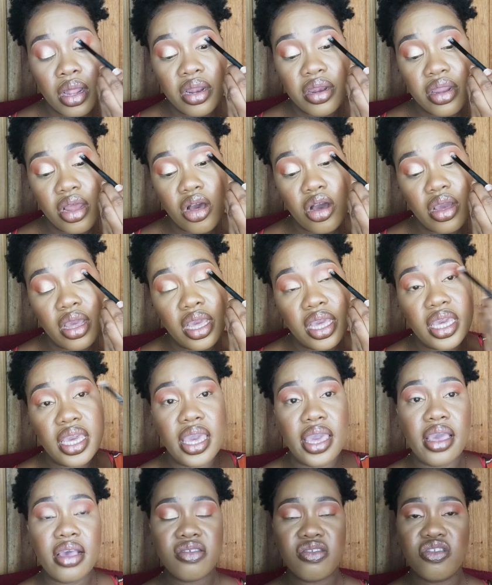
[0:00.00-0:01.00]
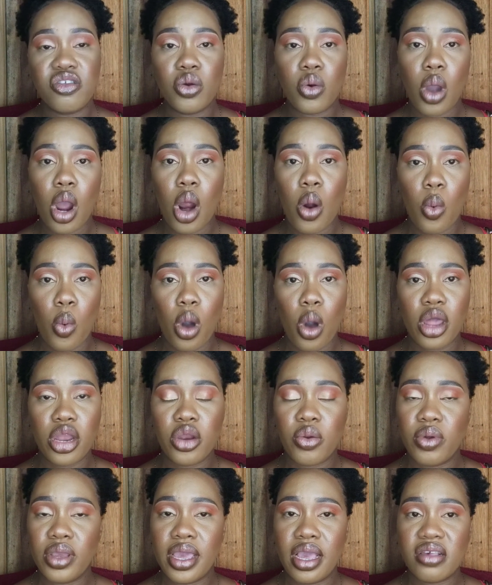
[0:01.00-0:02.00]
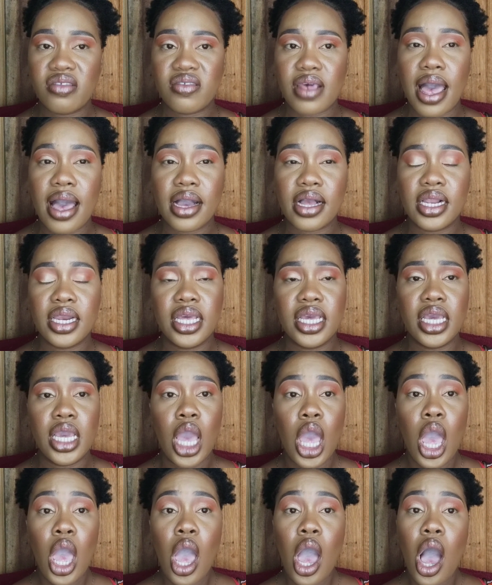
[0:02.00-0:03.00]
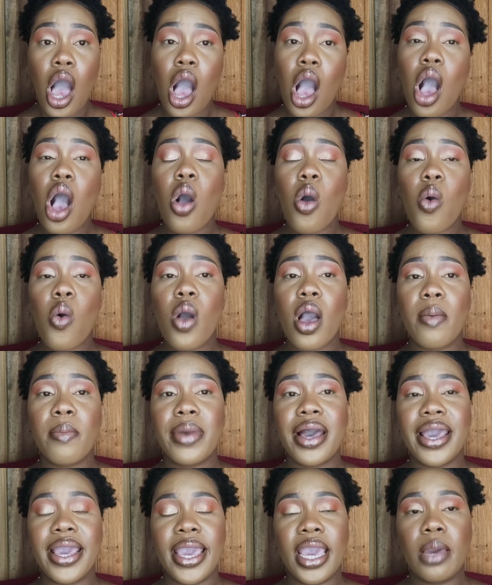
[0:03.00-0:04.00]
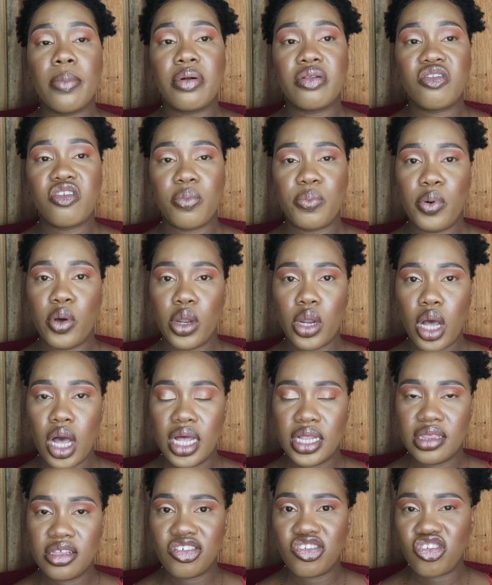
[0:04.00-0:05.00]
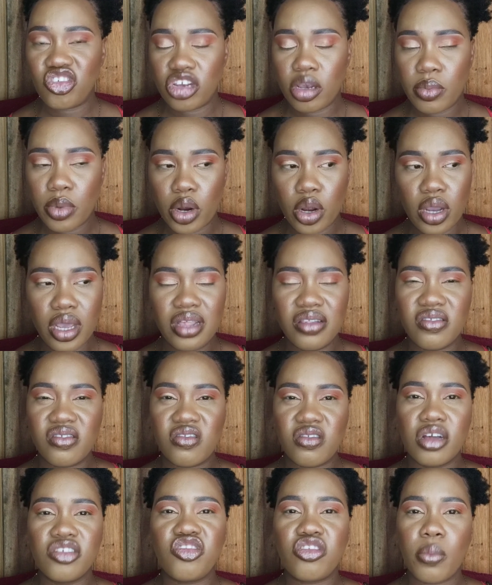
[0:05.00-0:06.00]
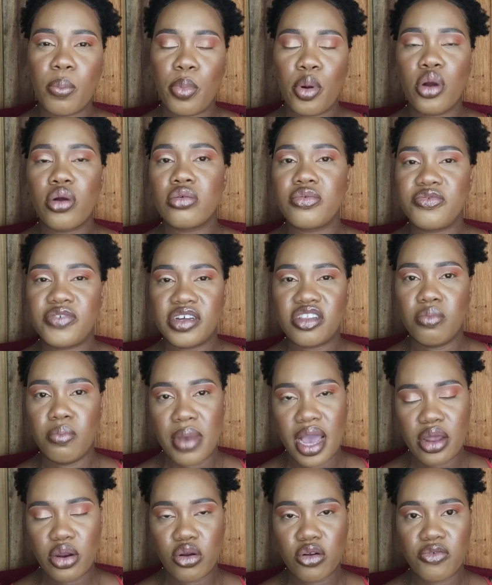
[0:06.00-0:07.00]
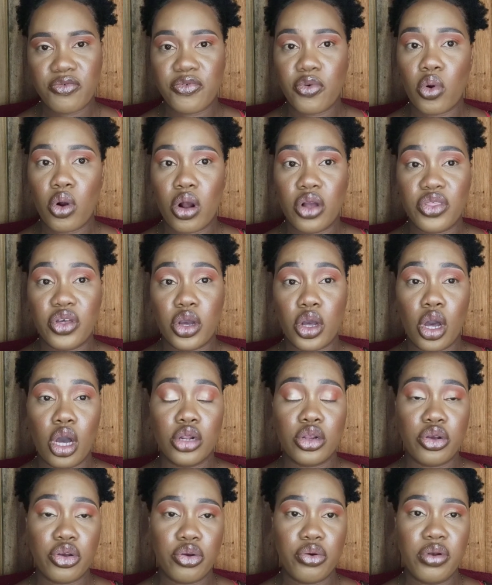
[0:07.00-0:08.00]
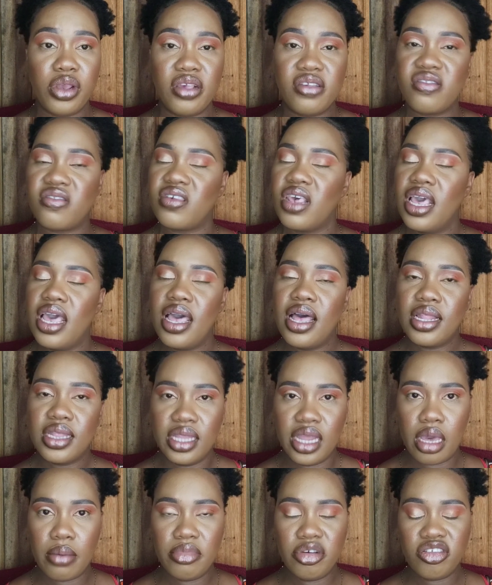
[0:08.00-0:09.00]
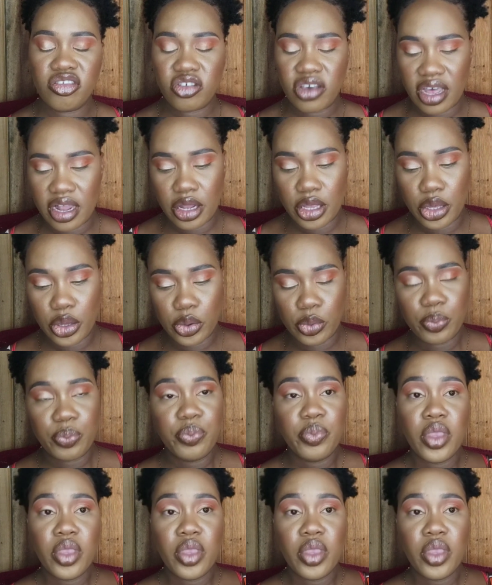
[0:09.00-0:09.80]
Now, in case you are wondering exactly how am I able to put on the shimmer in such a perfect manner for the cut crease, let me tell you.